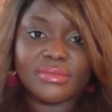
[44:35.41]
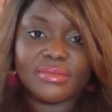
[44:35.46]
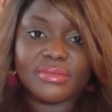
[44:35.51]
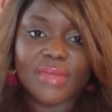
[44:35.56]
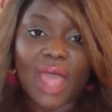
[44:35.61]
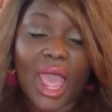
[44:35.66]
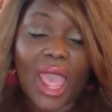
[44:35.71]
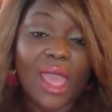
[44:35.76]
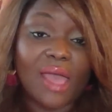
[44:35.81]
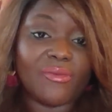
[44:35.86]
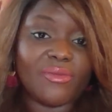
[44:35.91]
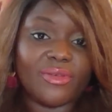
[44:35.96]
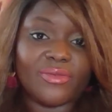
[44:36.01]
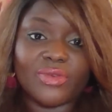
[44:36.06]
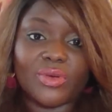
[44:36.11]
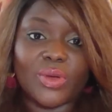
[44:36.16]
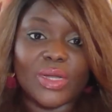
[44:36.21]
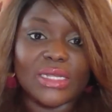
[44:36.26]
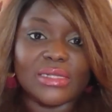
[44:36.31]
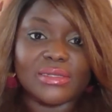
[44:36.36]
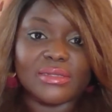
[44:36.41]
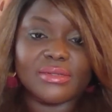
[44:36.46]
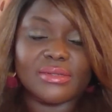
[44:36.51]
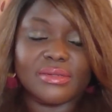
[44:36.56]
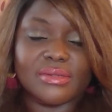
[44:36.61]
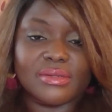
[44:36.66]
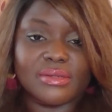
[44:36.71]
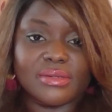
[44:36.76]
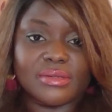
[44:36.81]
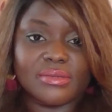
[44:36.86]
I have a voice,
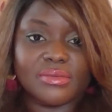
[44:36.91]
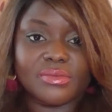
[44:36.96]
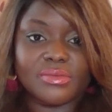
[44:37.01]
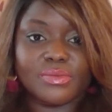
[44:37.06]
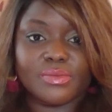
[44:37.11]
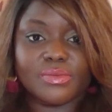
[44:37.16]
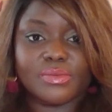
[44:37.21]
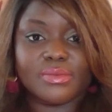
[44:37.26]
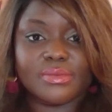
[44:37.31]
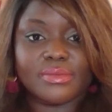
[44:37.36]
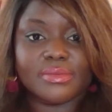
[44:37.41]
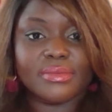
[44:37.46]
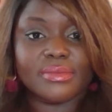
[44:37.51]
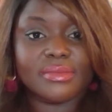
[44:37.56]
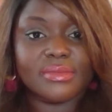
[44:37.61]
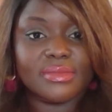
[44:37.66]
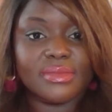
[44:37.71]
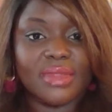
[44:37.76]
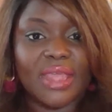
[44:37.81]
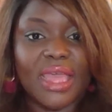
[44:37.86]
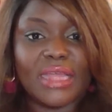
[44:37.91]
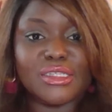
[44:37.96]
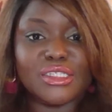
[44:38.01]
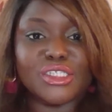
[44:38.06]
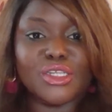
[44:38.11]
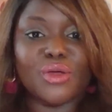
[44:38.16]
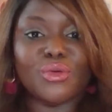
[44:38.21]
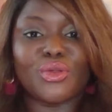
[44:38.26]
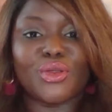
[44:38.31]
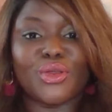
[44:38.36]
and
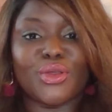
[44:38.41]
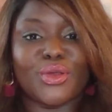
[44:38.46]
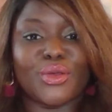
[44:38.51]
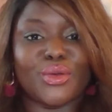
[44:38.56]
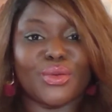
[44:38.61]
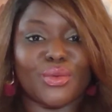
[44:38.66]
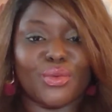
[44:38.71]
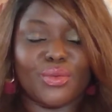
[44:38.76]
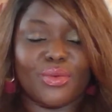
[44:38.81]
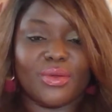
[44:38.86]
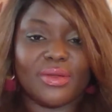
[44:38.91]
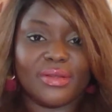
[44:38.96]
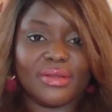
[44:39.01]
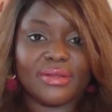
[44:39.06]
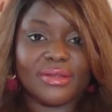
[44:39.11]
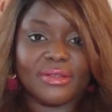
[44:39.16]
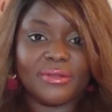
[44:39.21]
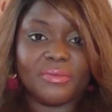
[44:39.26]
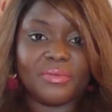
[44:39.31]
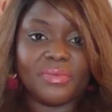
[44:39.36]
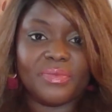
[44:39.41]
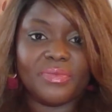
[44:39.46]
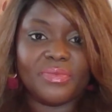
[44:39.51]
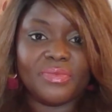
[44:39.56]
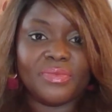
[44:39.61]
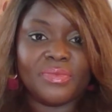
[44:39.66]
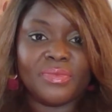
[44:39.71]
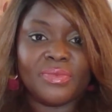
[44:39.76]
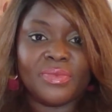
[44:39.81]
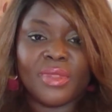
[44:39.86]
so do you.
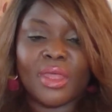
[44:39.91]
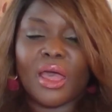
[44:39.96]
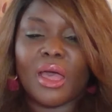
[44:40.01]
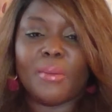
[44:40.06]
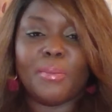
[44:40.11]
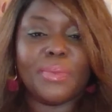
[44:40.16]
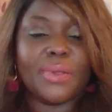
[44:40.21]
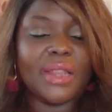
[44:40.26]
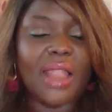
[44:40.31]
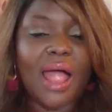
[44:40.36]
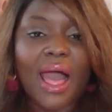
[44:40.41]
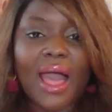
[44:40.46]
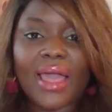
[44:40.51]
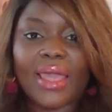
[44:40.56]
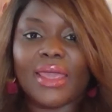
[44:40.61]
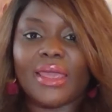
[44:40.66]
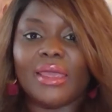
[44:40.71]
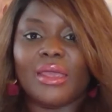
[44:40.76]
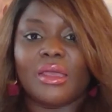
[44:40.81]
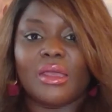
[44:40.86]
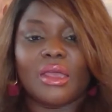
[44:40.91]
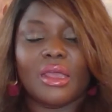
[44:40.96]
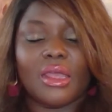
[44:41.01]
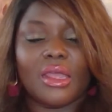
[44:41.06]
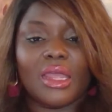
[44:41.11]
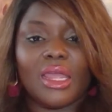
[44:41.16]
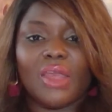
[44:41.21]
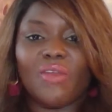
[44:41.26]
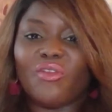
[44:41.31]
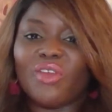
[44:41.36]
Apply
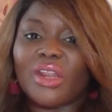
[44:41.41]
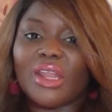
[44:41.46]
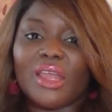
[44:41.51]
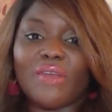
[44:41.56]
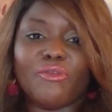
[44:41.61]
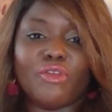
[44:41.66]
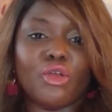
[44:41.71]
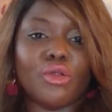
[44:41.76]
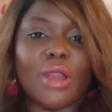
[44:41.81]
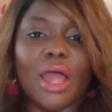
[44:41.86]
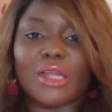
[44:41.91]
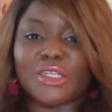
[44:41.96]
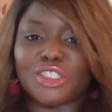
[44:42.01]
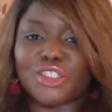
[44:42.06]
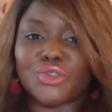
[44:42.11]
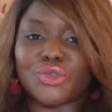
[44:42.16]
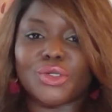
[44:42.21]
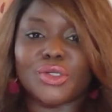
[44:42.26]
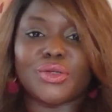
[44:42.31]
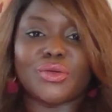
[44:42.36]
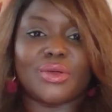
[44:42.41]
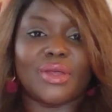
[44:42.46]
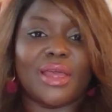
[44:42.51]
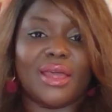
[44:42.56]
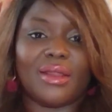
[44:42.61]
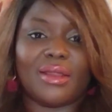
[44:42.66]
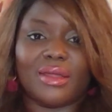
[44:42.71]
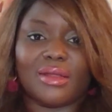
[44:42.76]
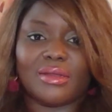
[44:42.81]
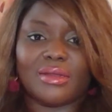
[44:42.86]
even if you're not sure you'll
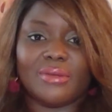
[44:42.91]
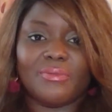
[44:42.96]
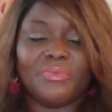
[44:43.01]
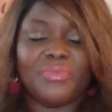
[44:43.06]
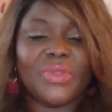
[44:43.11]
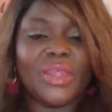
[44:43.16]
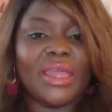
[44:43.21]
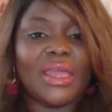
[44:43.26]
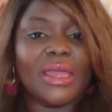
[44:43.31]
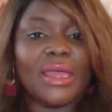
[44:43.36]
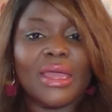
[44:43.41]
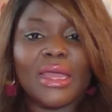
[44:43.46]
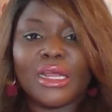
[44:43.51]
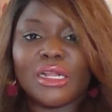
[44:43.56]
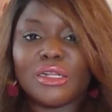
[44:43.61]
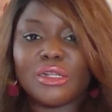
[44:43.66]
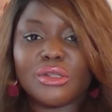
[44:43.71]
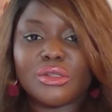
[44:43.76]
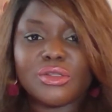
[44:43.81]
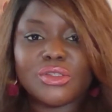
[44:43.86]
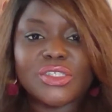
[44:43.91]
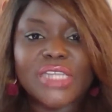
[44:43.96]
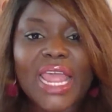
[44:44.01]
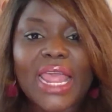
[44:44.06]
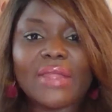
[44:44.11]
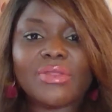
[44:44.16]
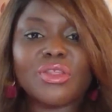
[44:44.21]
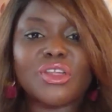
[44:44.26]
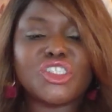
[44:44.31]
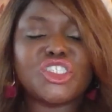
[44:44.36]
get it
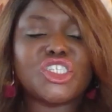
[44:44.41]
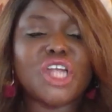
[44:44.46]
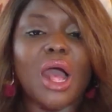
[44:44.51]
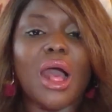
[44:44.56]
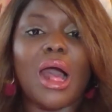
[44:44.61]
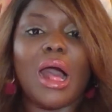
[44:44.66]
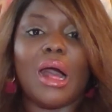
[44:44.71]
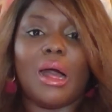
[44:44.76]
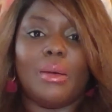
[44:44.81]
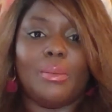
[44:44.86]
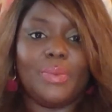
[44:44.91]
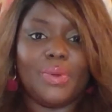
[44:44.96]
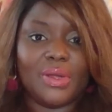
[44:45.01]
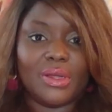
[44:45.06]
the job.